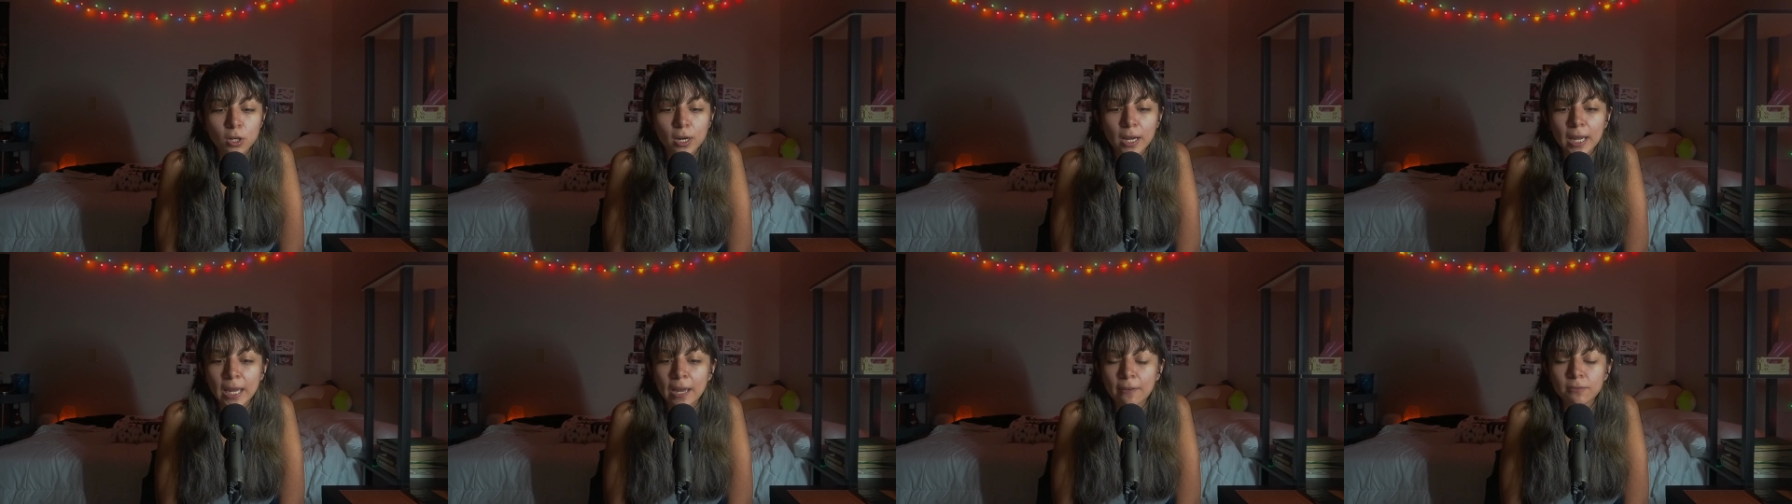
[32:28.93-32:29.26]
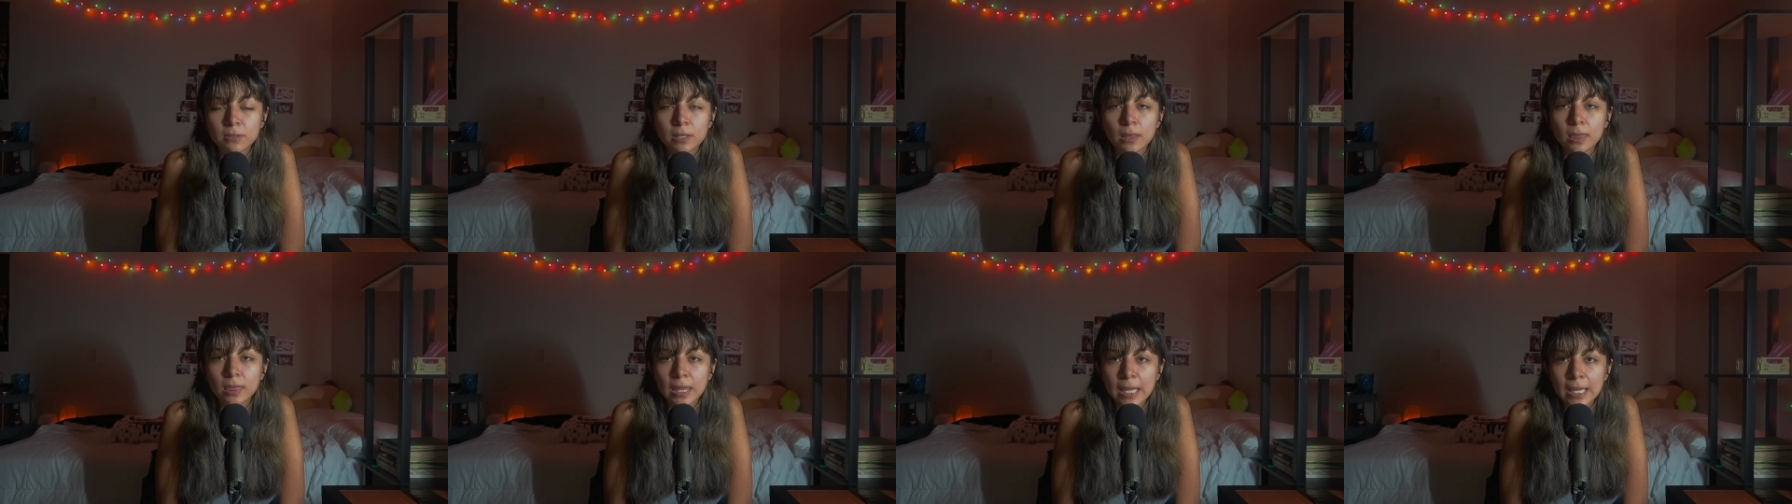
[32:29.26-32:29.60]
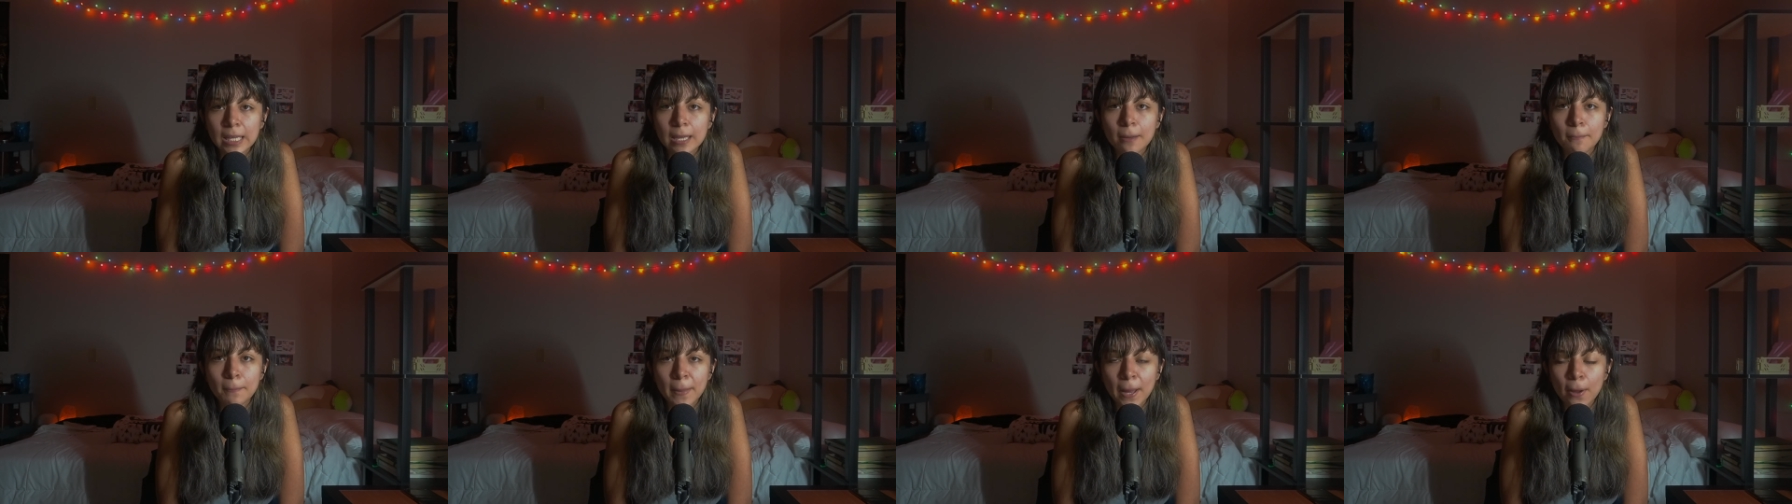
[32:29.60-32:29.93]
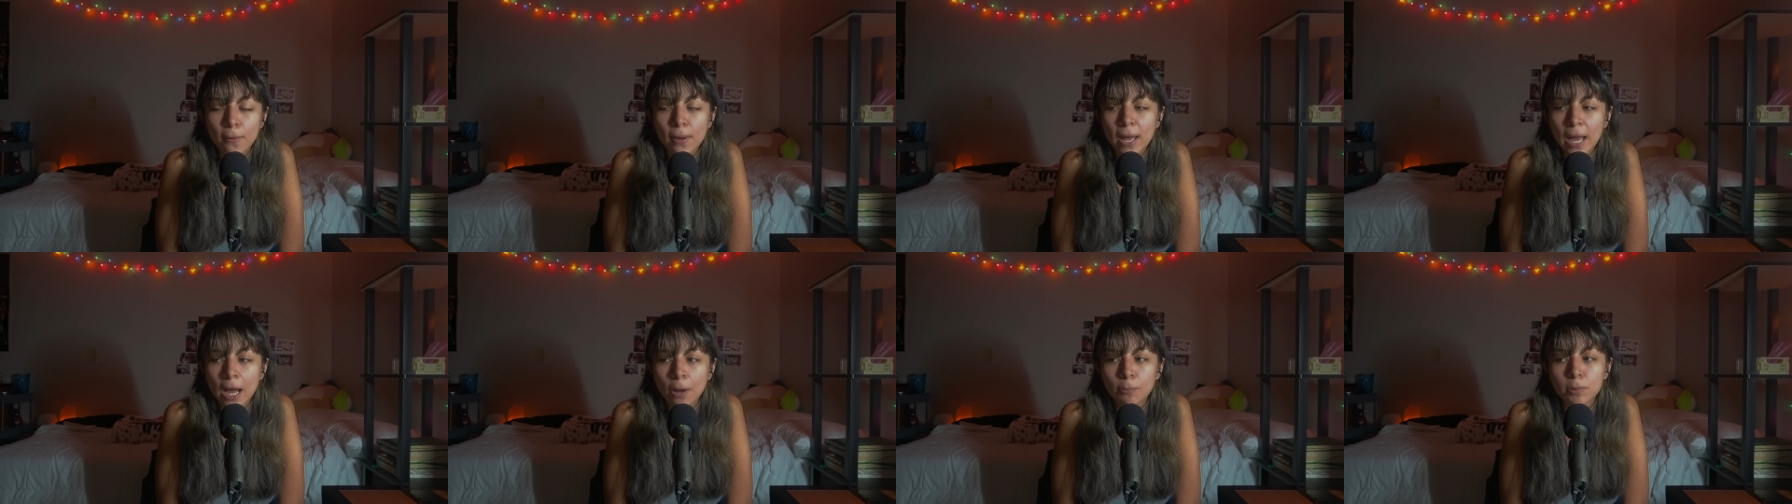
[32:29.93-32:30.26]
I have to think
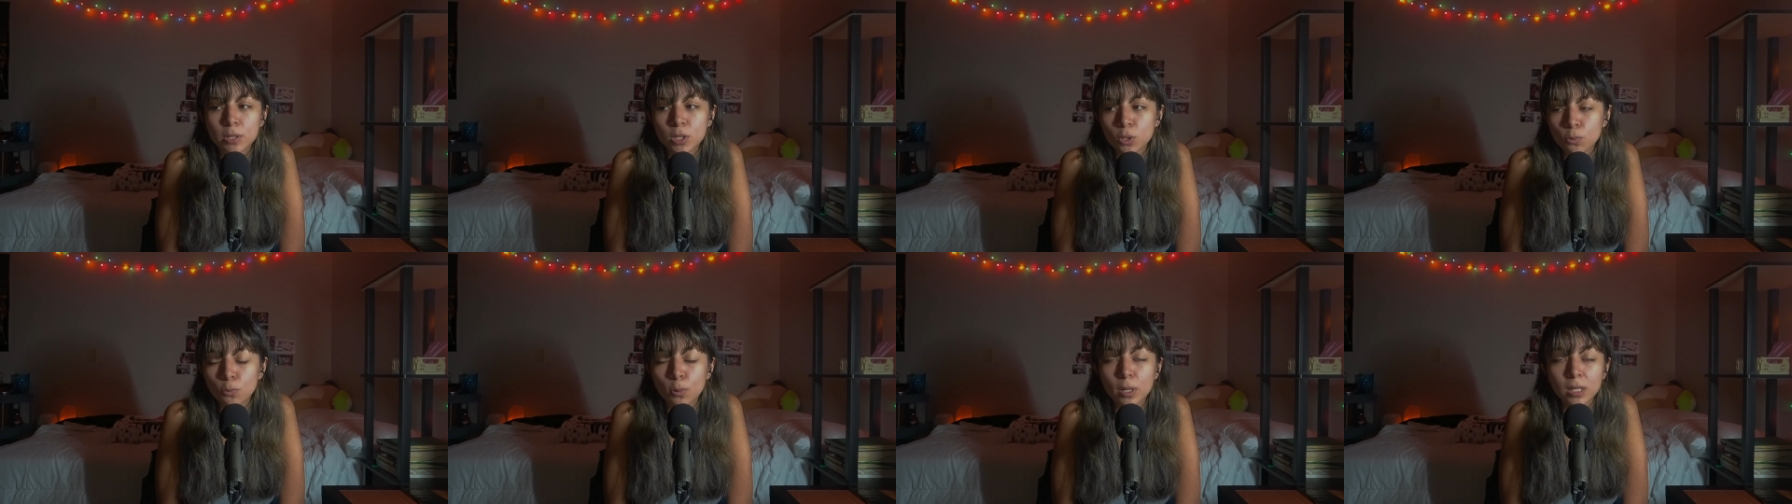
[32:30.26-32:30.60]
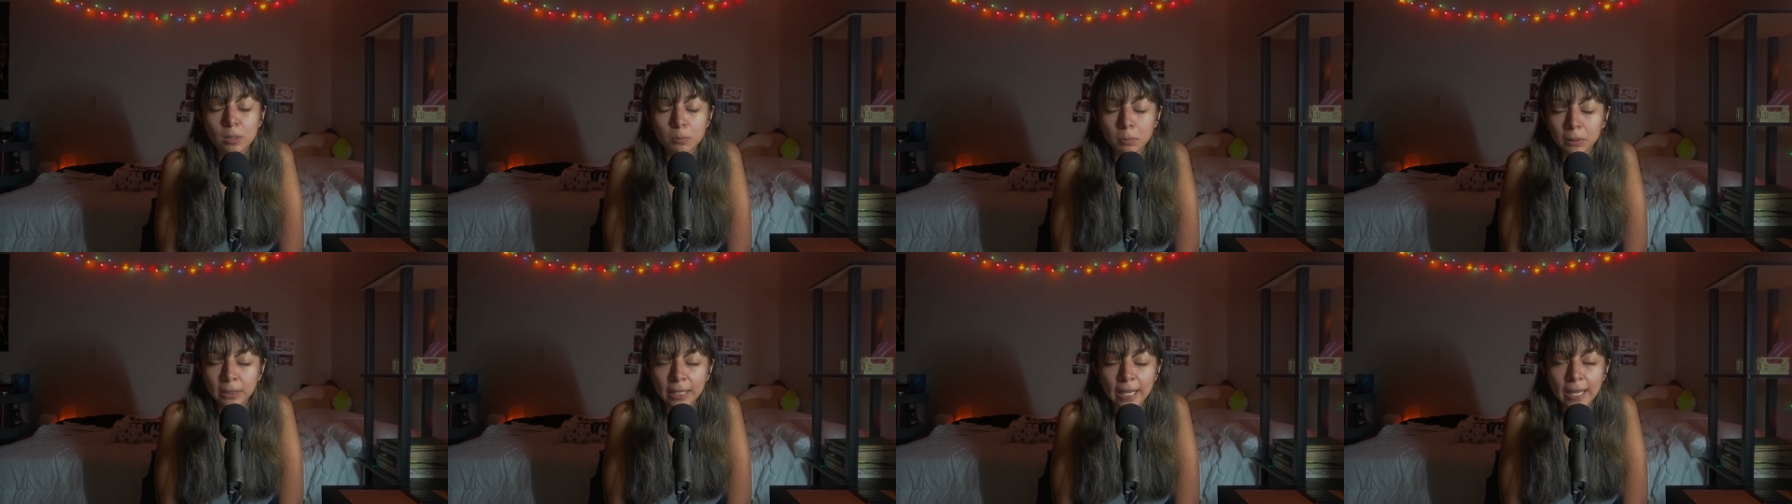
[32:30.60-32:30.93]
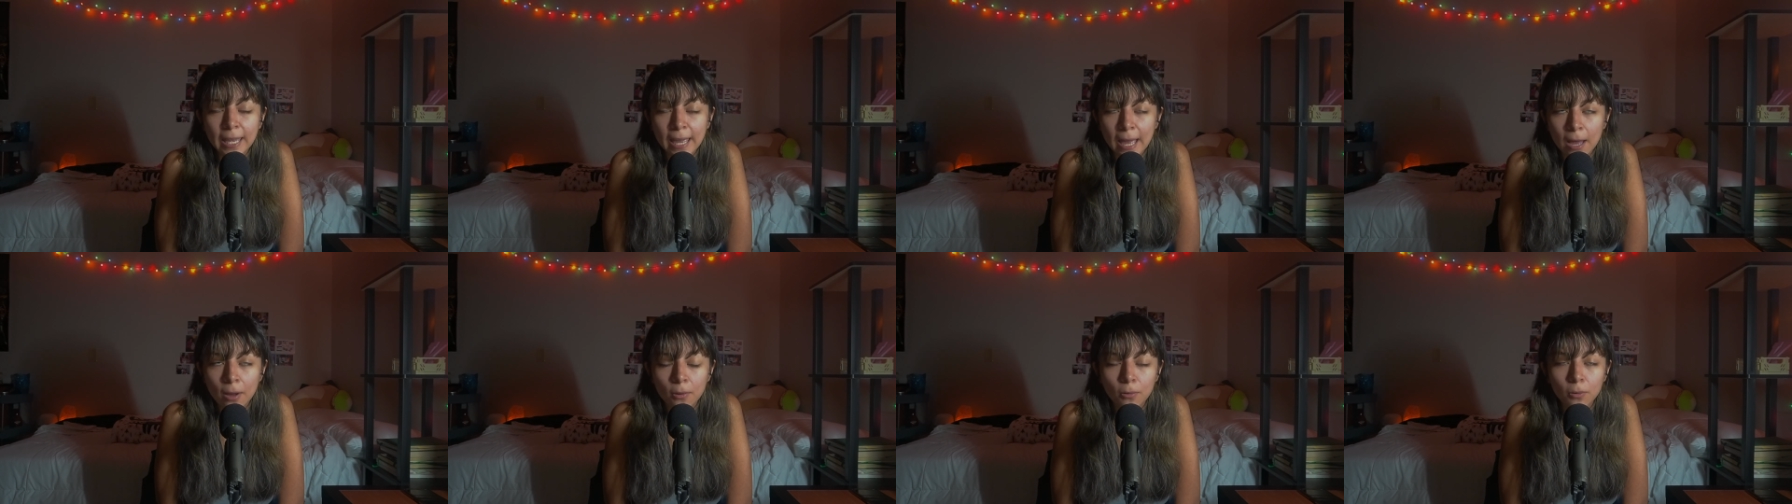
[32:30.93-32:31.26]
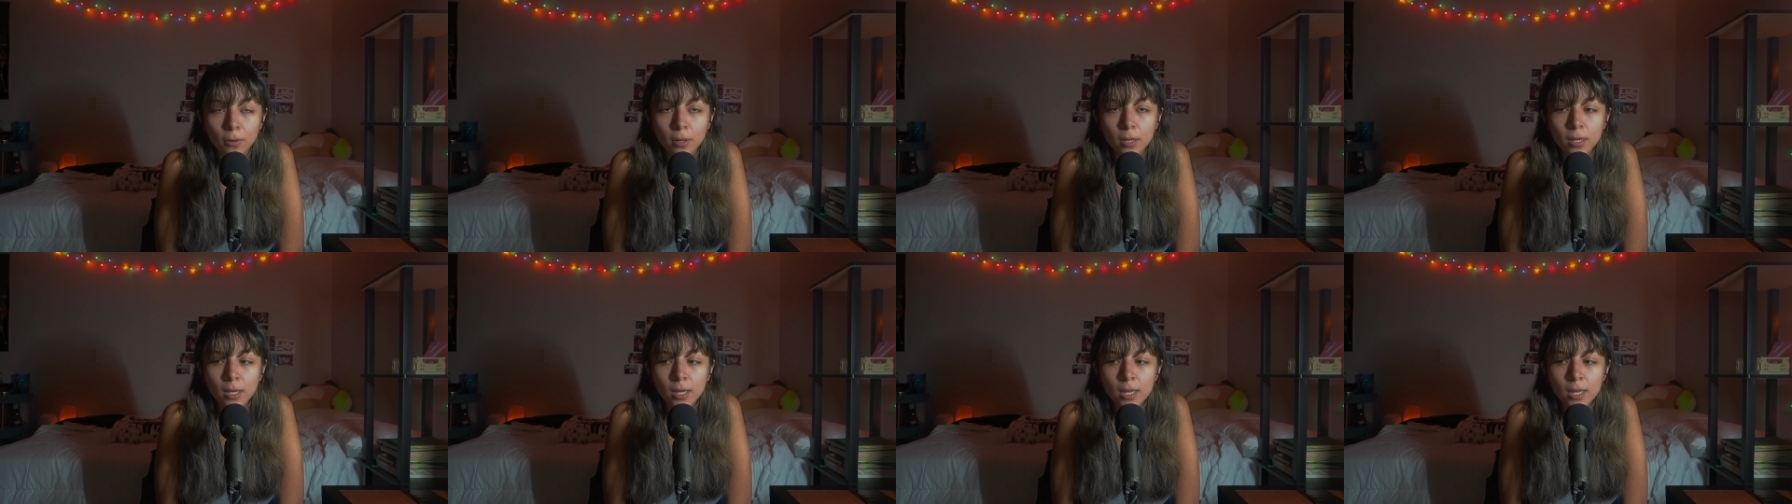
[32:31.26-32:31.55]
about how it's going to play out.